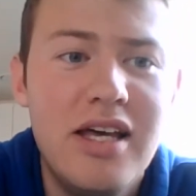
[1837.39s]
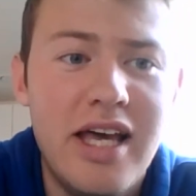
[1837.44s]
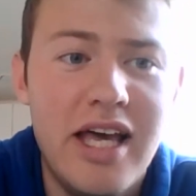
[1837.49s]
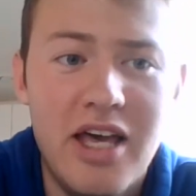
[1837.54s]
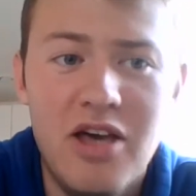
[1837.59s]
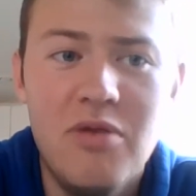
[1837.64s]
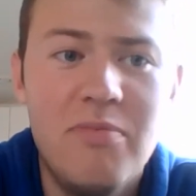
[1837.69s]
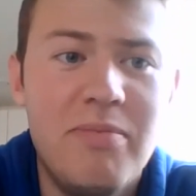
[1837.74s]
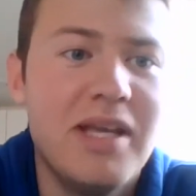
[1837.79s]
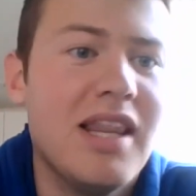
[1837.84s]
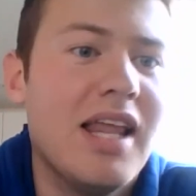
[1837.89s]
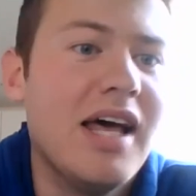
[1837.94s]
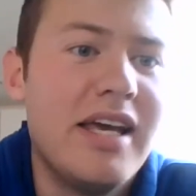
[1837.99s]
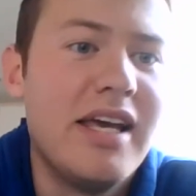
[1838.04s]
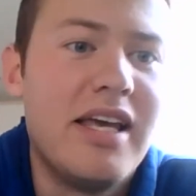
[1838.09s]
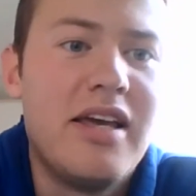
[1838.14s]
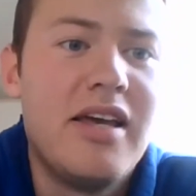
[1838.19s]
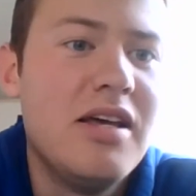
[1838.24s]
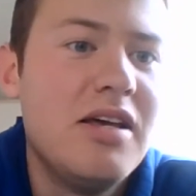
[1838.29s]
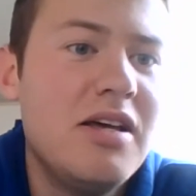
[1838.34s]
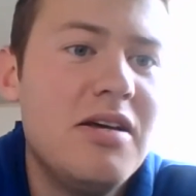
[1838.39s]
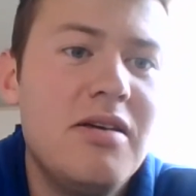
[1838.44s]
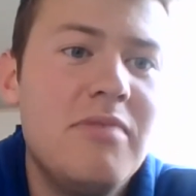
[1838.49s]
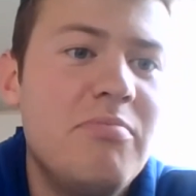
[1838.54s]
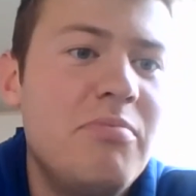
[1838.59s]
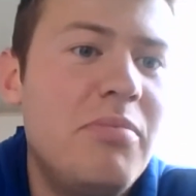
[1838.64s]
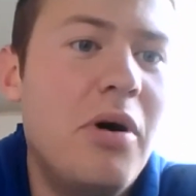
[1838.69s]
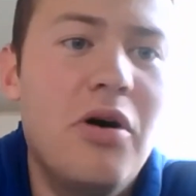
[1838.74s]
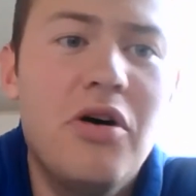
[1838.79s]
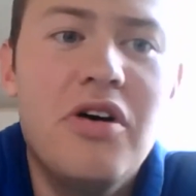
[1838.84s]
It'd be like
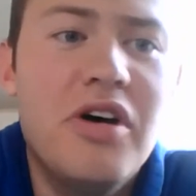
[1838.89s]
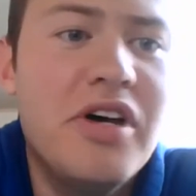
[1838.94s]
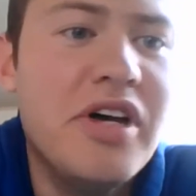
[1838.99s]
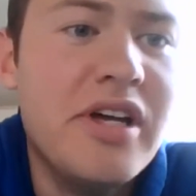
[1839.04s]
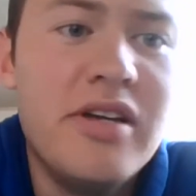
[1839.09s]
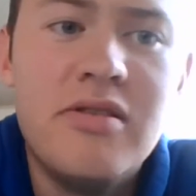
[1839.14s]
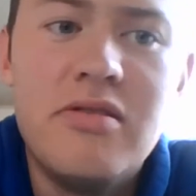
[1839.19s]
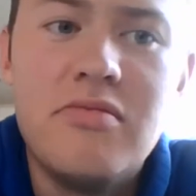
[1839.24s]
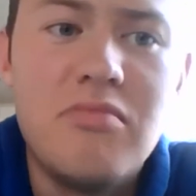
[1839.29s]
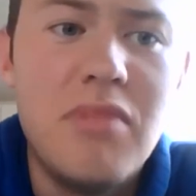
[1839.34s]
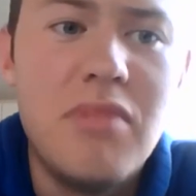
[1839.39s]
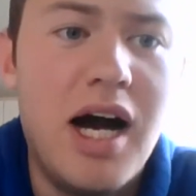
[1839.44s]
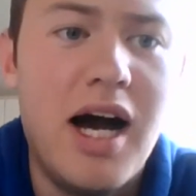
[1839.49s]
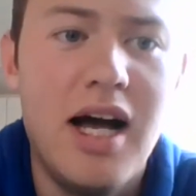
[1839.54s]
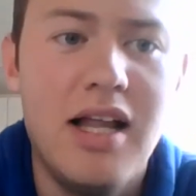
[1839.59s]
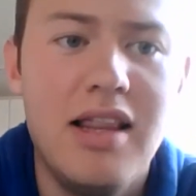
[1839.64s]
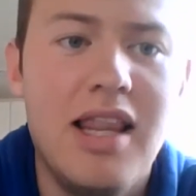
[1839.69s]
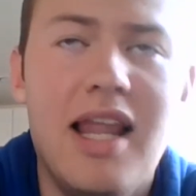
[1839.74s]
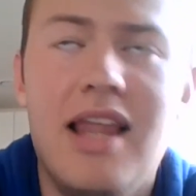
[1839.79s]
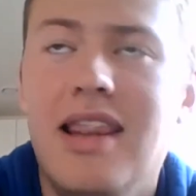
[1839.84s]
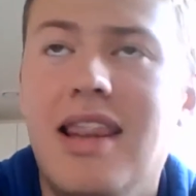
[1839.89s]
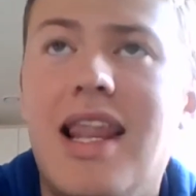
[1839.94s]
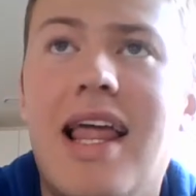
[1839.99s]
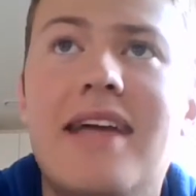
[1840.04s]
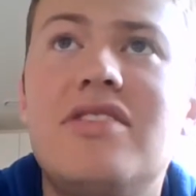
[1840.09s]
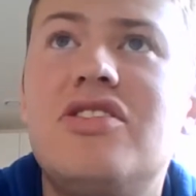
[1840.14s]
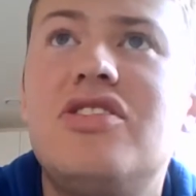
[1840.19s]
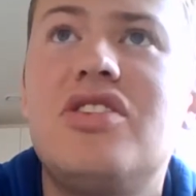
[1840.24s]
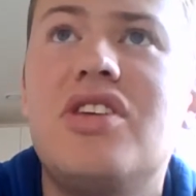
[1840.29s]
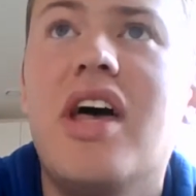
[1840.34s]
putting,
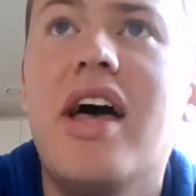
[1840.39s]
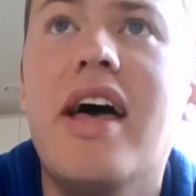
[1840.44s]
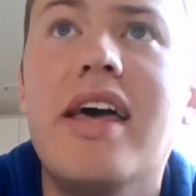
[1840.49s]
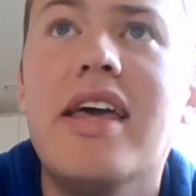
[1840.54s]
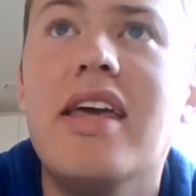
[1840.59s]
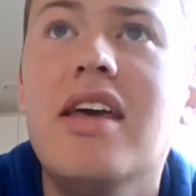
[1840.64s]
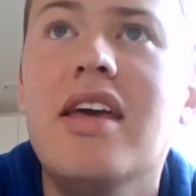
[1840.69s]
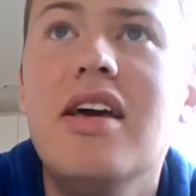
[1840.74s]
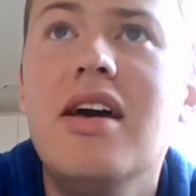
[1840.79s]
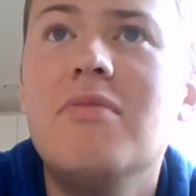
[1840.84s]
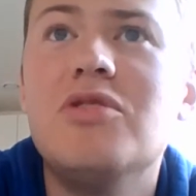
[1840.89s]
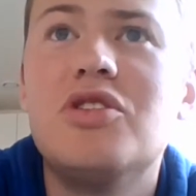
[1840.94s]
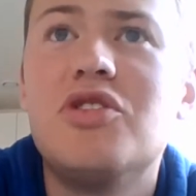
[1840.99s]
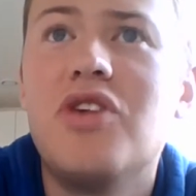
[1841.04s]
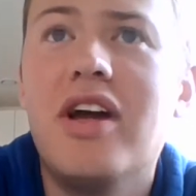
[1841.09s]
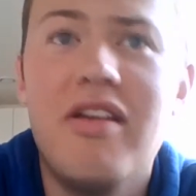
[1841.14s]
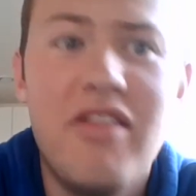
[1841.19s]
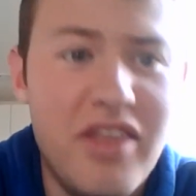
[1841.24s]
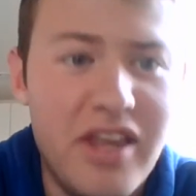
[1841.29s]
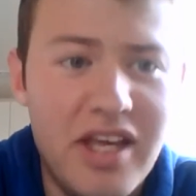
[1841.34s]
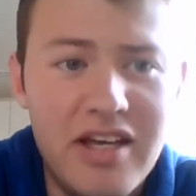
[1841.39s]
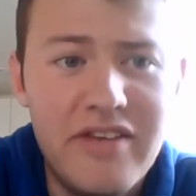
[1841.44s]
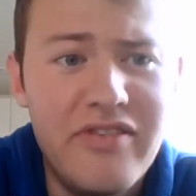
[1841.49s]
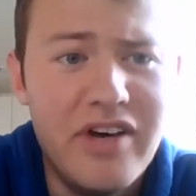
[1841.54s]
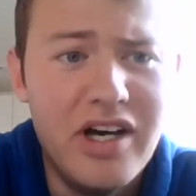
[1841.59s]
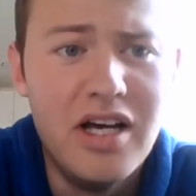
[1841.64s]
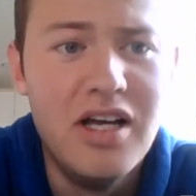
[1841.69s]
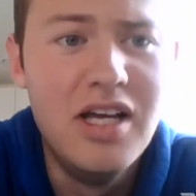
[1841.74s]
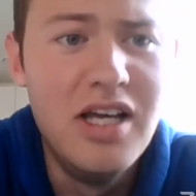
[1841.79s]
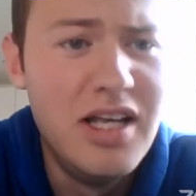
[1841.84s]
let's say, just trying to think of
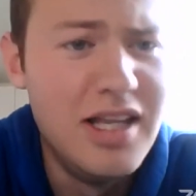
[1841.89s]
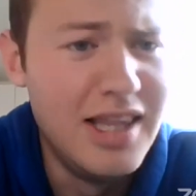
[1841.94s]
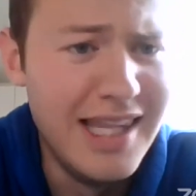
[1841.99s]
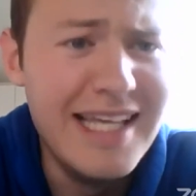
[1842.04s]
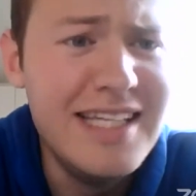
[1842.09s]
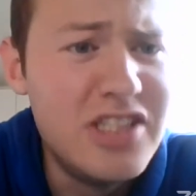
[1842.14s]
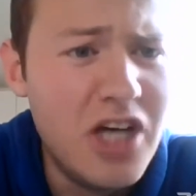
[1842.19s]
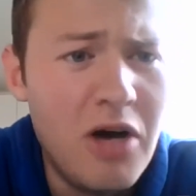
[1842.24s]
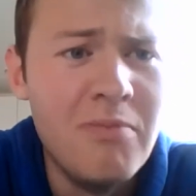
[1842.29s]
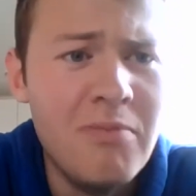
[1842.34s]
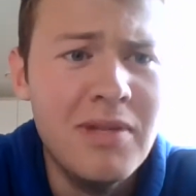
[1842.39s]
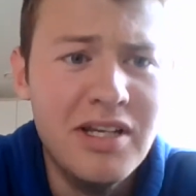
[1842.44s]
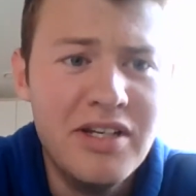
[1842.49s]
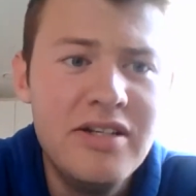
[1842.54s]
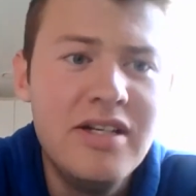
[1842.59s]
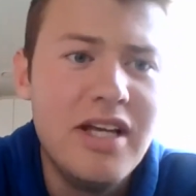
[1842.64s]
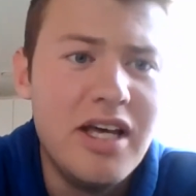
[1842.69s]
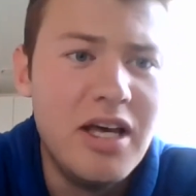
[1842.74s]
a Lee Tomlin.